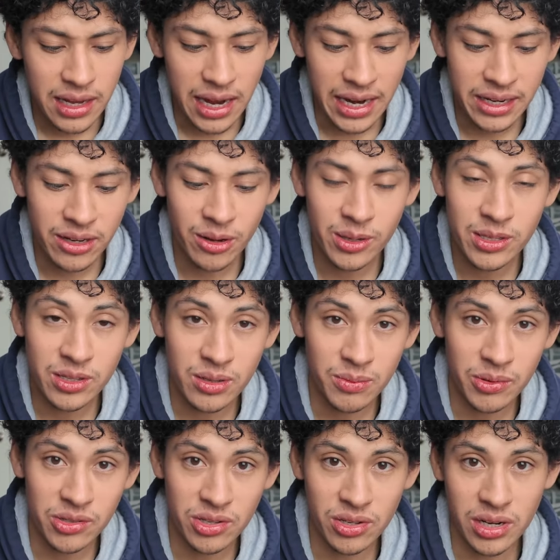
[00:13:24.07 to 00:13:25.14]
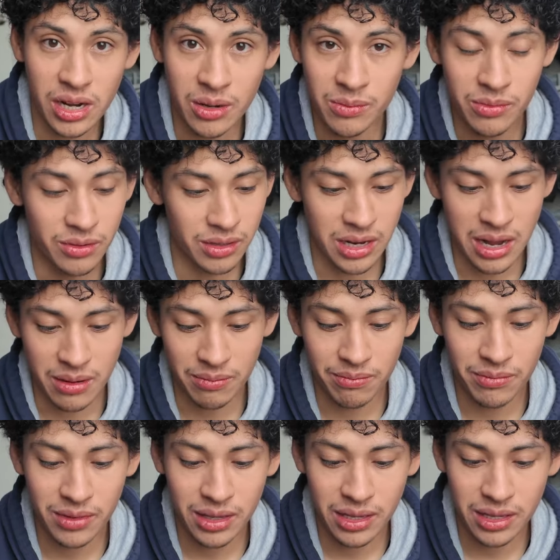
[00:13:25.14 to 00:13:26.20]
I know it's supposed to help not
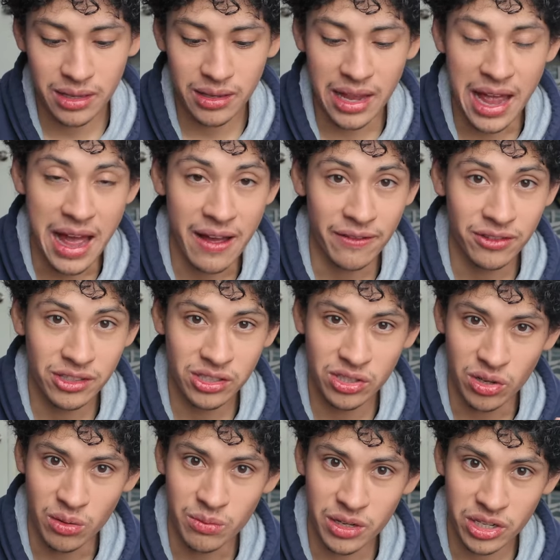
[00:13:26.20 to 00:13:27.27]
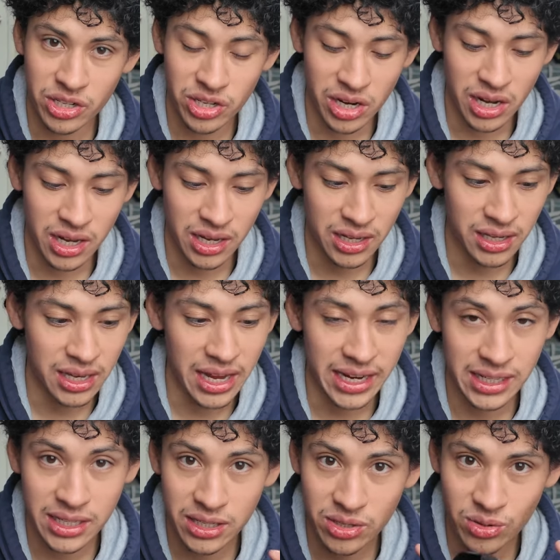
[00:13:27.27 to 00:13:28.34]
have so much
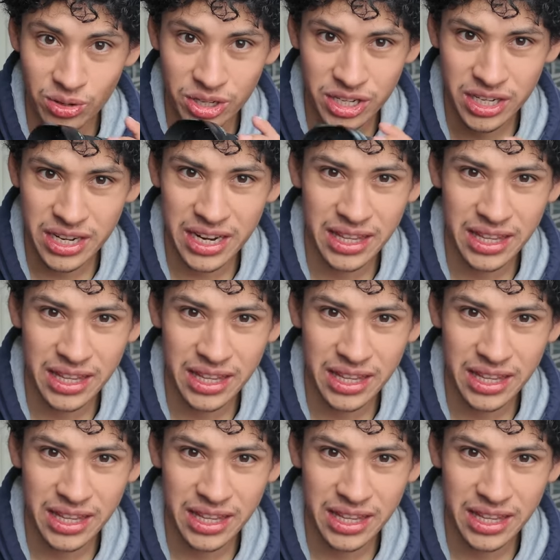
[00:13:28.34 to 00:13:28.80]
light distortion.